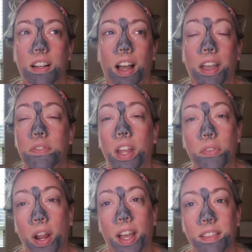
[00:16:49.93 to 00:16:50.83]
I've
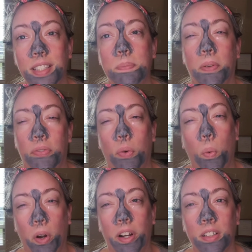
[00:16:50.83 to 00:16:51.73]
never had this
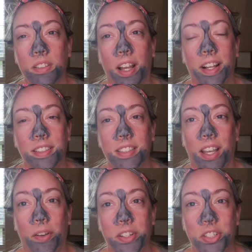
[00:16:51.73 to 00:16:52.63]
before, I guess is
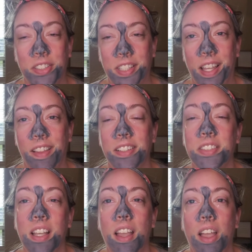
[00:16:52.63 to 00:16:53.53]
how I should say
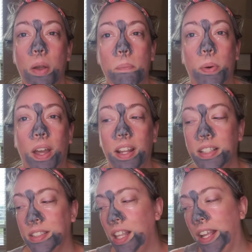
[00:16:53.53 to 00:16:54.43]
this, but
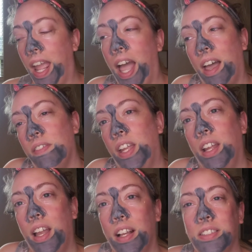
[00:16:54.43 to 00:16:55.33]
it's like
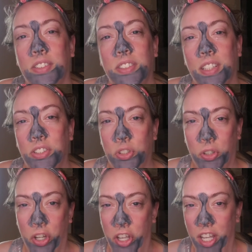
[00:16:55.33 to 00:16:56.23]
having a
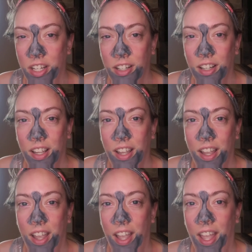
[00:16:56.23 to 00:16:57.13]
sisterhood.
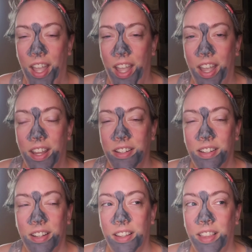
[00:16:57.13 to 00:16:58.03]

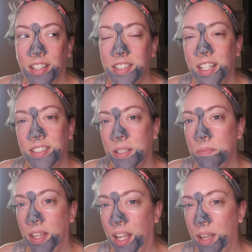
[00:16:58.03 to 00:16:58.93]
And that's not
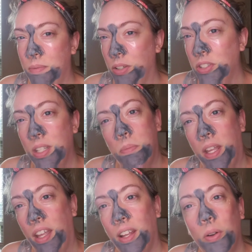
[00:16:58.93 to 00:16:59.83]
something I'm used to
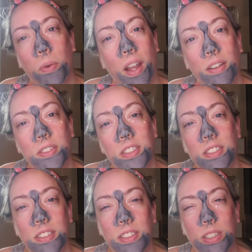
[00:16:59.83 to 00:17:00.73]
being around
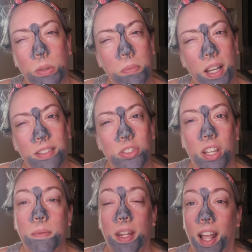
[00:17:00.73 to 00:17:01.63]
so much.
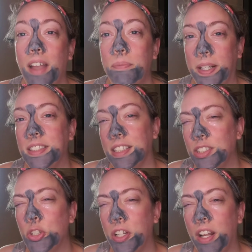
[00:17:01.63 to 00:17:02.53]
I mean, I have my
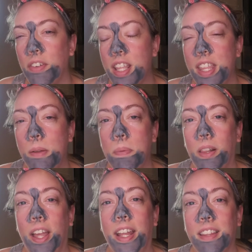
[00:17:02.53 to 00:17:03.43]
sister and everything, but
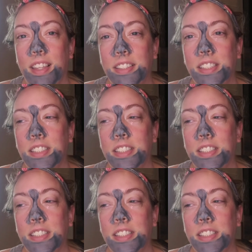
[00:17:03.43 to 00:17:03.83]
like this is